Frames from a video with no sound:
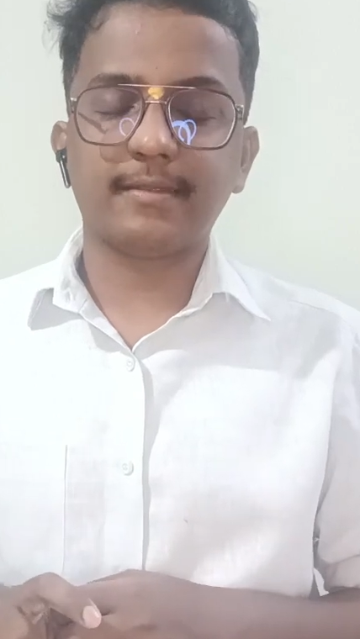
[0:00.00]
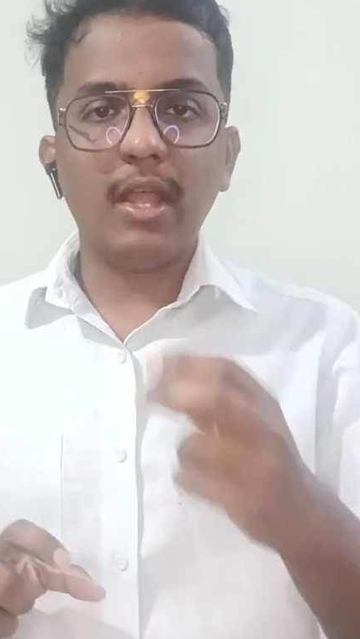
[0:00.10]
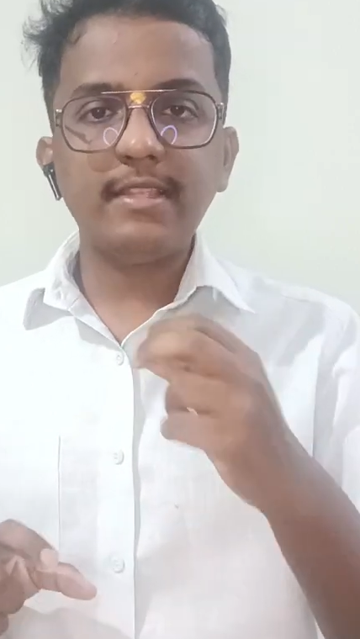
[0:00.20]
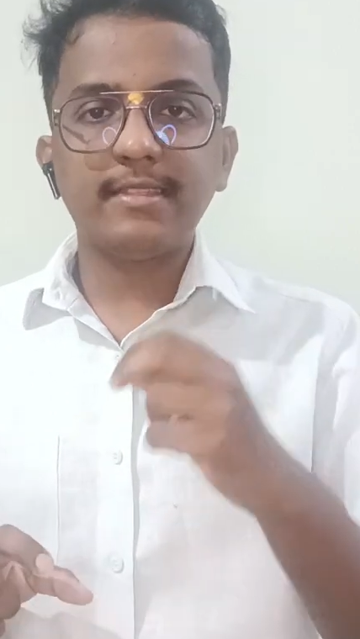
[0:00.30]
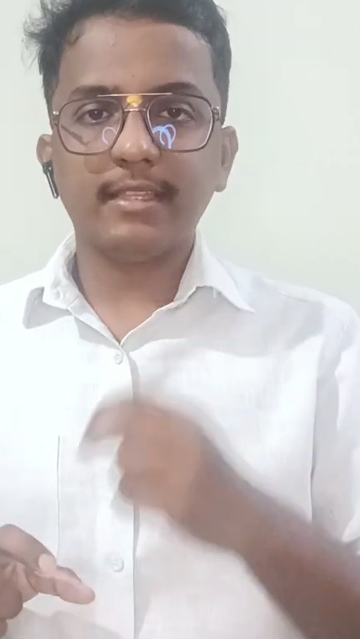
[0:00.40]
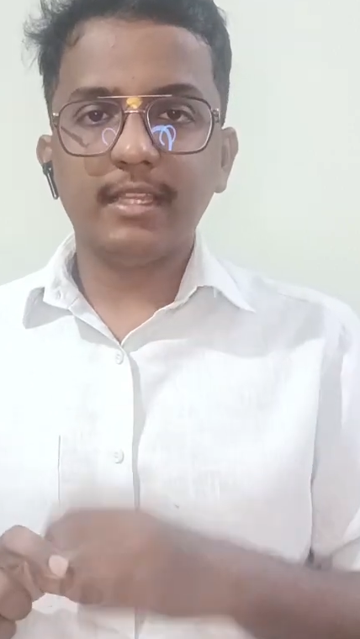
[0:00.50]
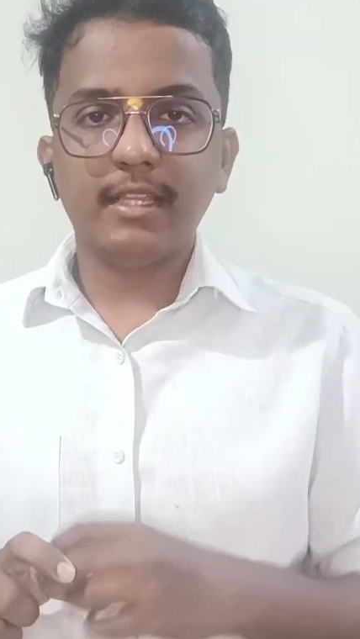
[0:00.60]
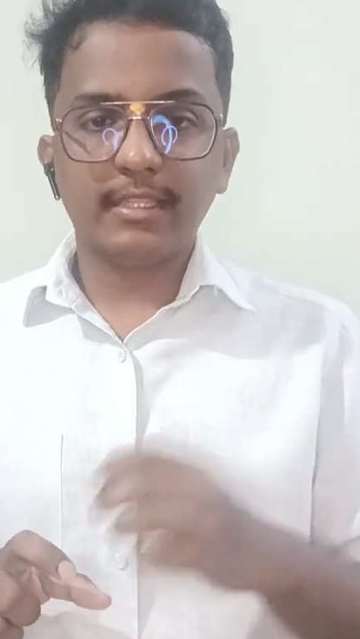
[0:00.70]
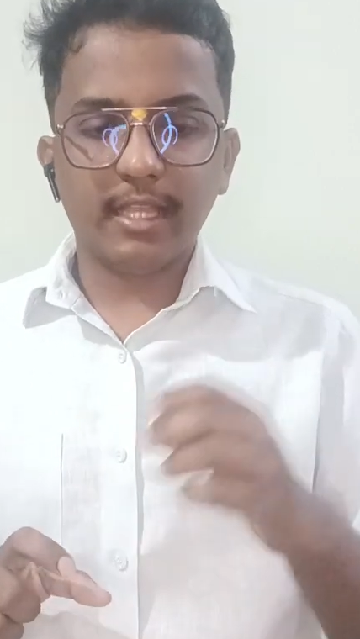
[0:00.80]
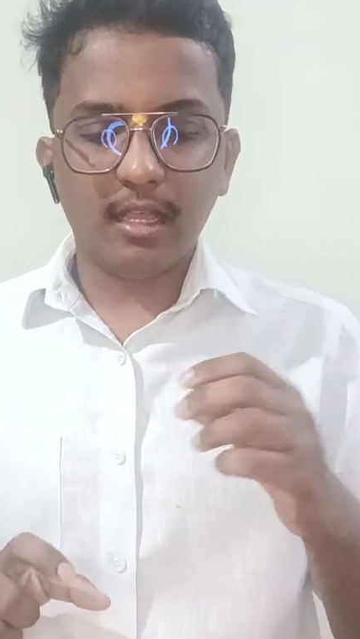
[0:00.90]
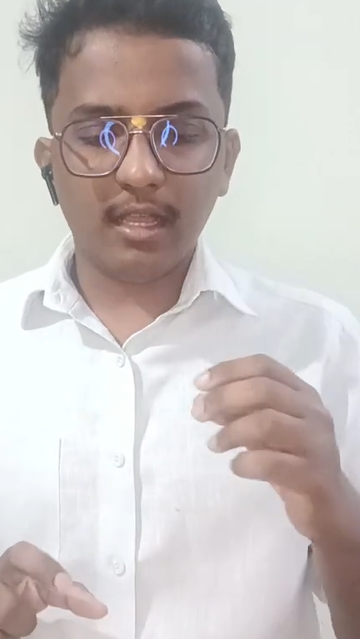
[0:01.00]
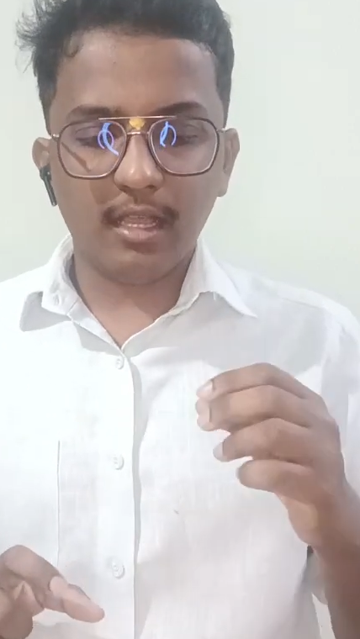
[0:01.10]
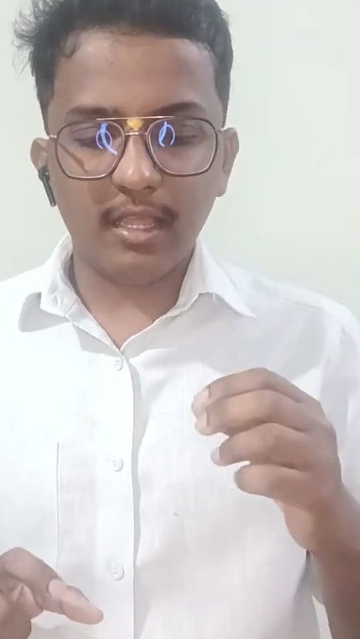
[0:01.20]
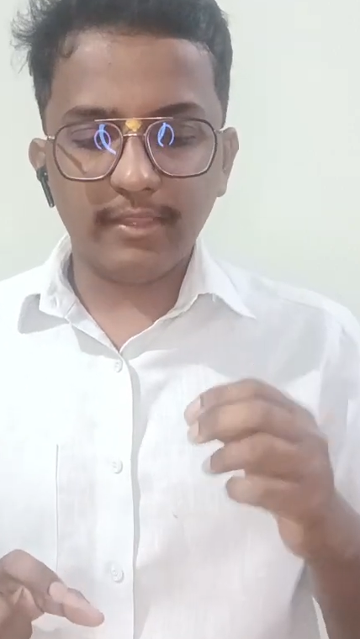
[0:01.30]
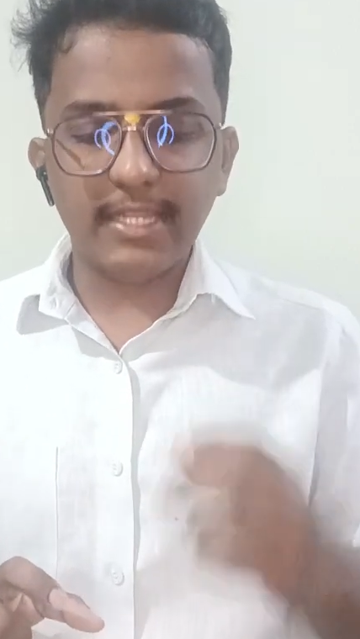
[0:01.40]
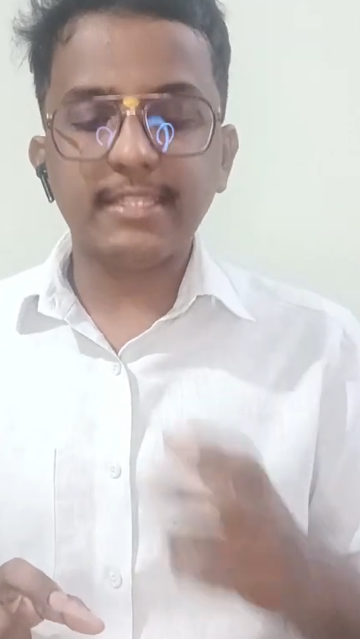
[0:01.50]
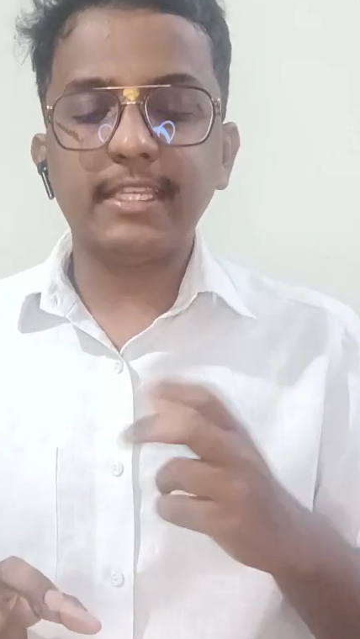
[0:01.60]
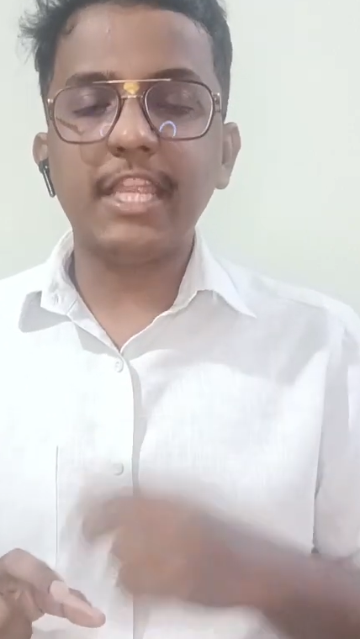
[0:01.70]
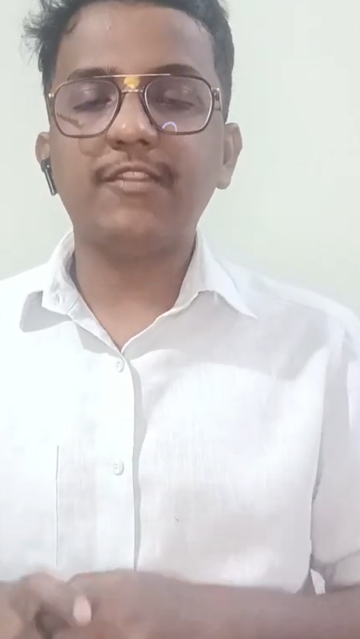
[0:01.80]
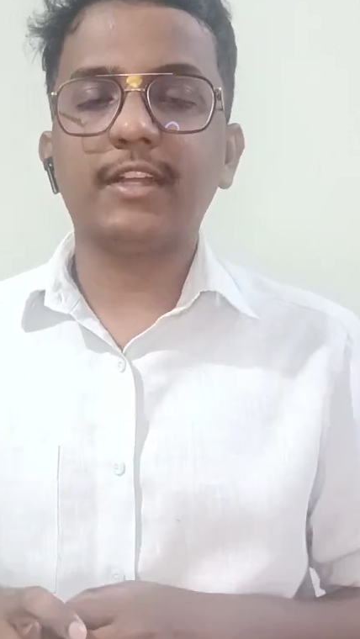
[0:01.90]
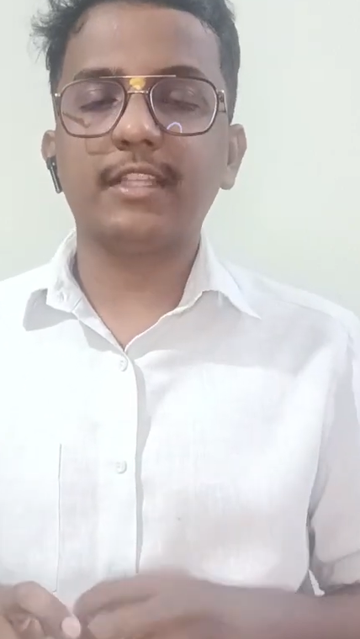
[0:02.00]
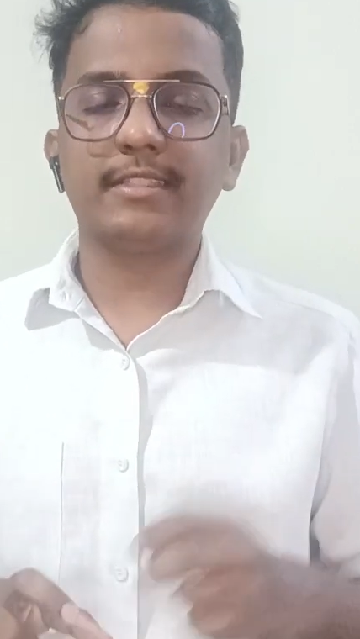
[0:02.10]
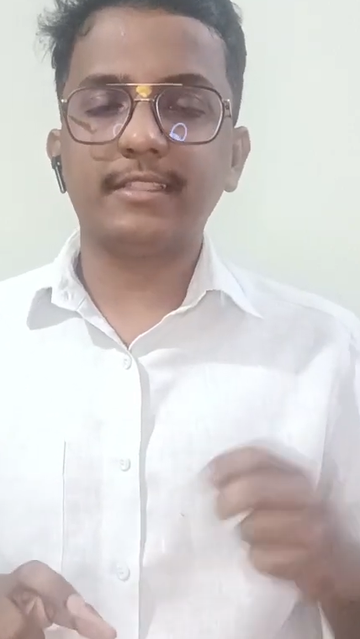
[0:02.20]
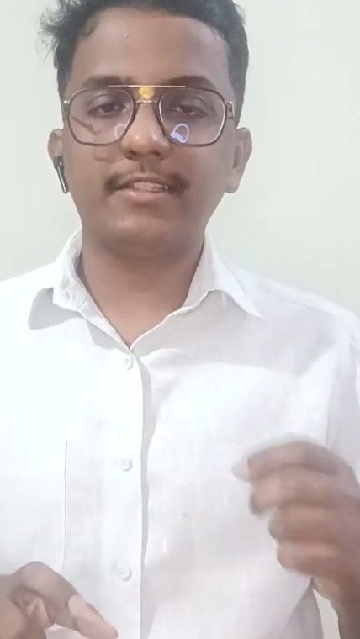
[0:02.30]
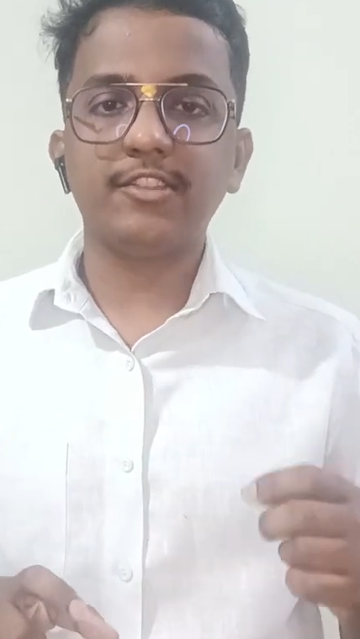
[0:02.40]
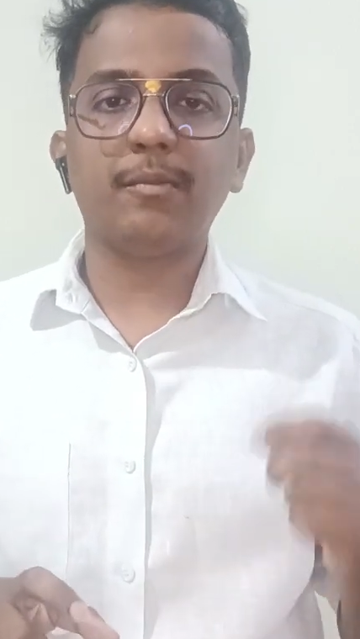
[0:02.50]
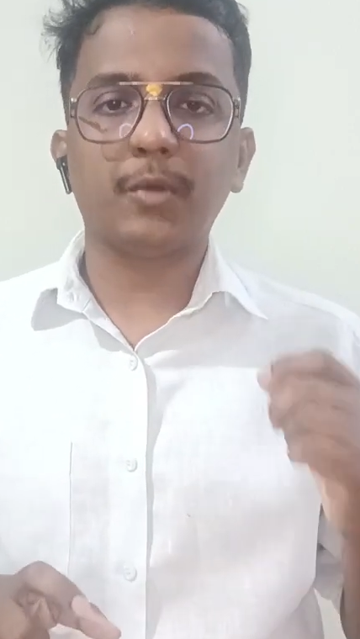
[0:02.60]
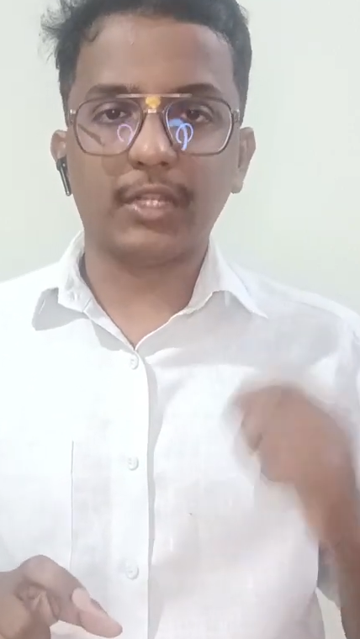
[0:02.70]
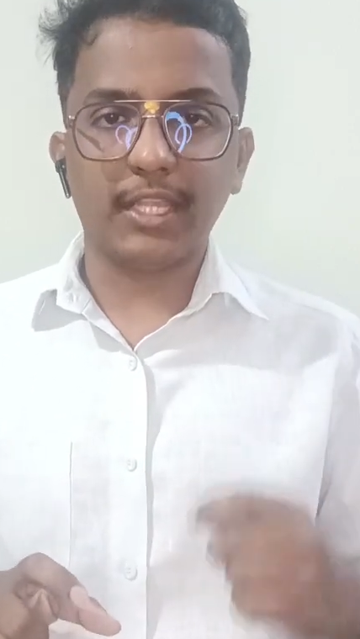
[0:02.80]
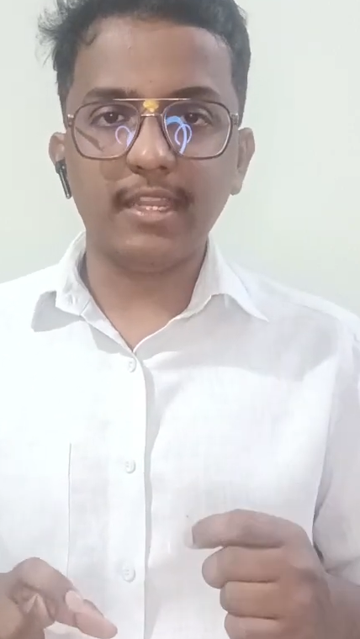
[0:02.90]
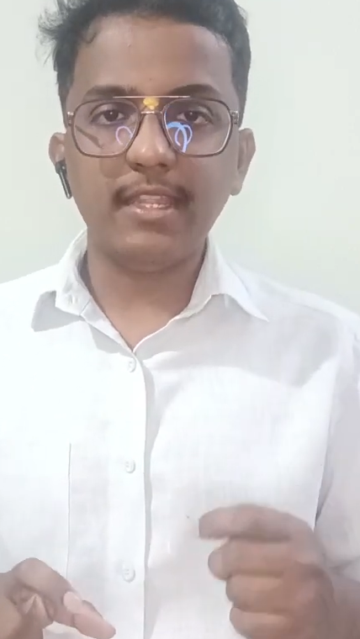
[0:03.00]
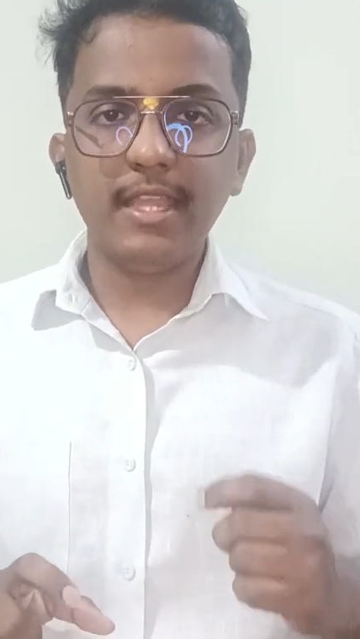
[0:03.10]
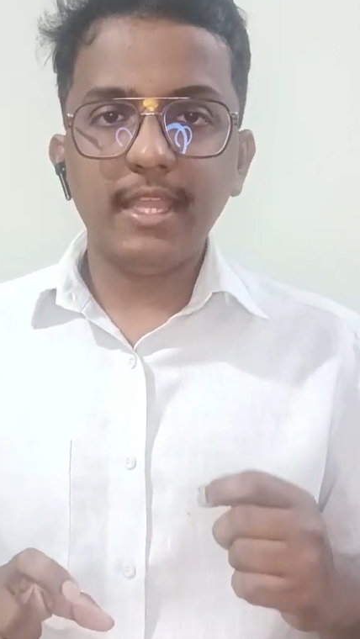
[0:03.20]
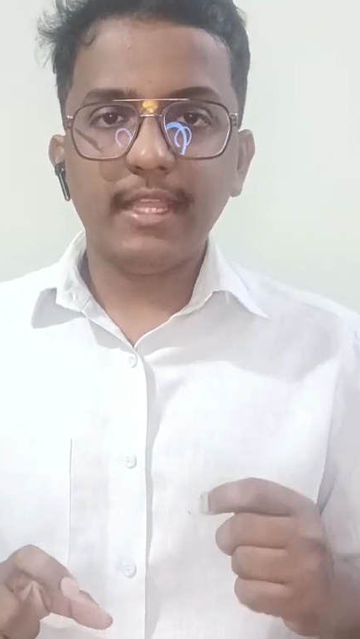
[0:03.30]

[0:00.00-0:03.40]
Once there is a need for the synthesis of protein,